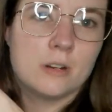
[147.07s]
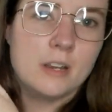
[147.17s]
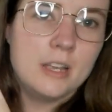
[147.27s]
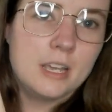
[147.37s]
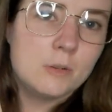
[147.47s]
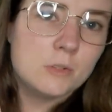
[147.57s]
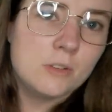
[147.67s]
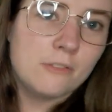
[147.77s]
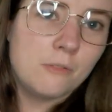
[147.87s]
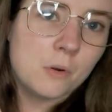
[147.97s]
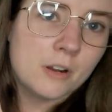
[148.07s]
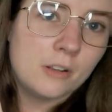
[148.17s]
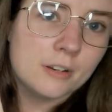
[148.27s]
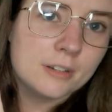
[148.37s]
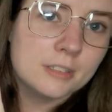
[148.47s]
It was only
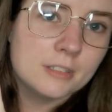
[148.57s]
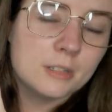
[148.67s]
$4,